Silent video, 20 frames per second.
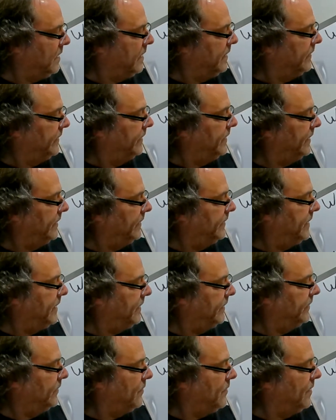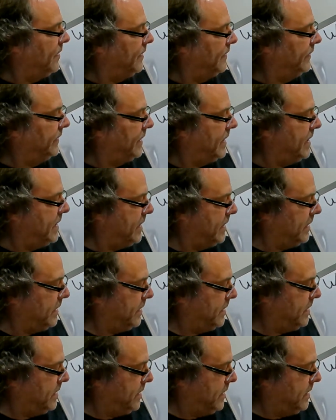Since this oil tank
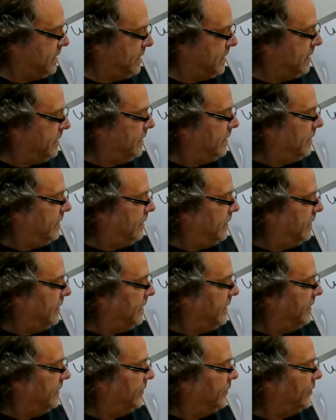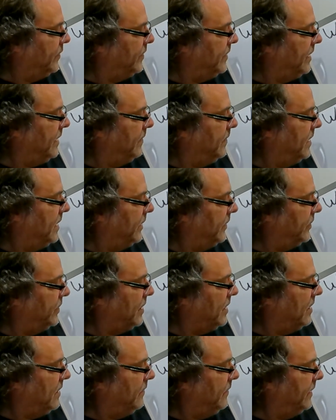is pretty much
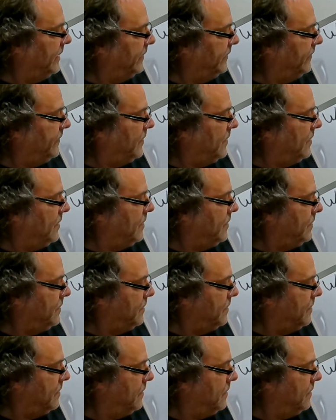always full,